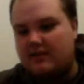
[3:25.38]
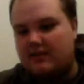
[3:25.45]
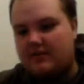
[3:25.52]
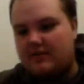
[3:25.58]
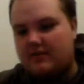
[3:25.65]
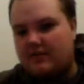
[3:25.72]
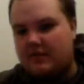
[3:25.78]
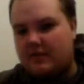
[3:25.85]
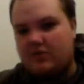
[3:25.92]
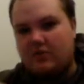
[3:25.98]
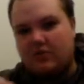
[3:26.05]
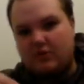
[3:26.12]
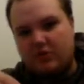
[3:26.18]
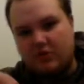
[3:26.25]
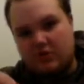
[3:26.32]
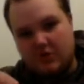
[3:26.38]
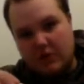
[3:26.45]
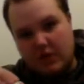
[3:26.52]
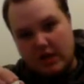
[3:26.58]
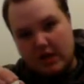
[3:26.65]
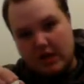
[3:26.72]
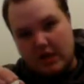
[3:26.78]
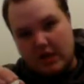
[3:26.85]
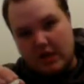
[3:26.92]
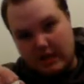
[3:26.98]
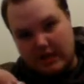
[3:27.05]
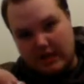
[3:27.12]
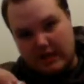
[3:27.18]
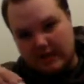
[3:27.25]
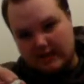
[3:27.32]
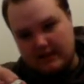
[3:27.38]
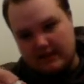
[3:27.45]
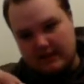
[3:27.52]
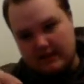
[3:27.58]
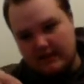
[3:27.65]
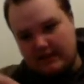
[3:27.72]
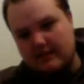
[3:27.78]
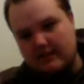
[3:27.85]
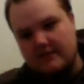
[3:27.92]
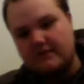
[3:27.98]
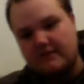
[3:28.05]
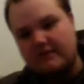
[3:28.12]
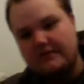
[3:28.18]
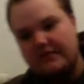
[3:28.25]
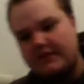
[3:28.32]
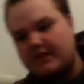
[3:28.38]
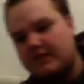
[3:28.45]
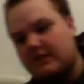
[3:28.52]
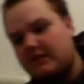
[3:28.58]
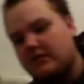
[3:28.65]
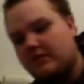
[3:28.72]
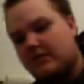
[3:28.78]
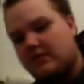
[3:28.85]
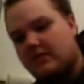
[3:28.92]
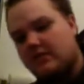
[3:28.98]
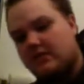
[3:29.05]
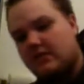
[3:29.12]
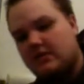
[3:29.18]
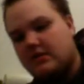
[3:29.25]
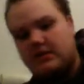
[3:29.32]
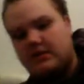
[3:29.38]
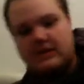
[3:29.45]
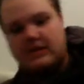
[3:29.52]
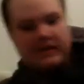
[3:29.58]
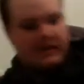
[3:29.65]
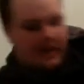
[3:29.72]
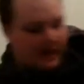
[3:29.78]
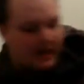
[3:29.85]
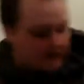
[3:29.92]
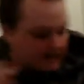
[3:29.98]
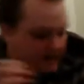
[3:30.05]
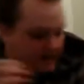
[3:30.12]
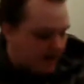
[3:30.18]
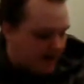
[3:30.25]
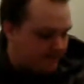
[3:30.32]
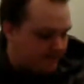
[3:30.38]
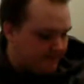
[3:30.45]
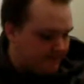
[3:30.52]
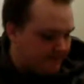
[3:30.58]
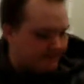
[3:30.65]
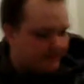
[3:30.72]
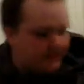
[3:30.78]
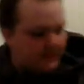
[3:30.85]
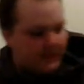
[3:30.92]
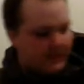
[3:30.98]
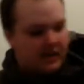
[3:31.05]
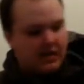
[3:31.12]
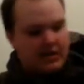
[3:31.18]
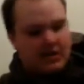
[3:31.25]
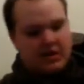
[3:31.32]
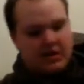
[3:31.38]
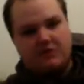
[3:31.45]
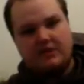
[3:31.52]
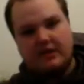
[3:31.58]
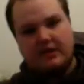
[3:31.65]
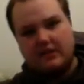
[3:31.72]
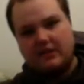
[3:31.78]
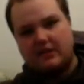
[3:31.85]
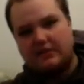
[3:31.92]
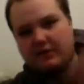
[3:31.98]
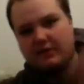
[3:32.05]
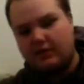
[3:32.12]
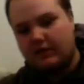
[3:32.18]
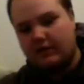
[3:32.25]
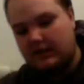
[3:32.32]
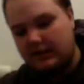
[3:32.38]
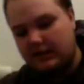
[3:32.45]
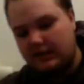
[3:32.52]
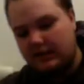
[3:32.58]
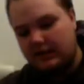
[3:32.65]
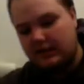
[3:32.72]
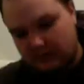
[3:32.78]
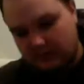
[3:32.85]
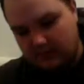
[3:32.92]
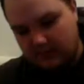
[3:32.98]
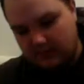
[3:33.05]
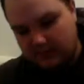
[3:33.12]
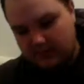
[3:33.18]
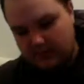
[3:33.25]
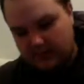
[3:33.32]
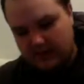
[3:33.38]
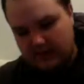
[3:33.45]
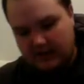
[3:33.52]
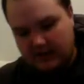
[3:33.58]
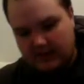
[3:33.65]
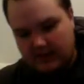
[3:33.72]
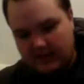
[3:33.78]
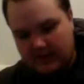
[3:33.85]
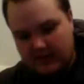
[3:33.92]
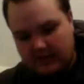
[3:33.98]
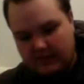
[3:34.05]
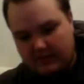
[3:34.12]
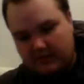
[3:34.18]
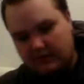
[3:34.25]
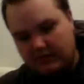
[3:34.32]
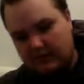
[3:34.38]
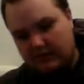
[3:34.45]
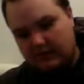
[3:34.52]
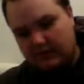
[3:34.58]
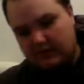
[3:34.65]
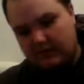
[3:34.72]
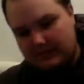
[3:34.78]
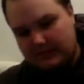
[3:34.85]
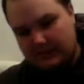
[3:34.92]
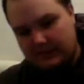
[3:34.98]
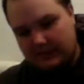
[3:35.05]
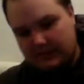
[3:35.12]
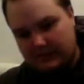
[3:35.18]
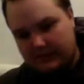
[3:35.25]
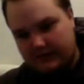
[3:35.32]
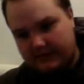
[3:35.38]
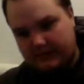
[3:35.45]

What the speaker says: So I just go like this for a second, and that is that. And then you take your drawing needle, pull the top off,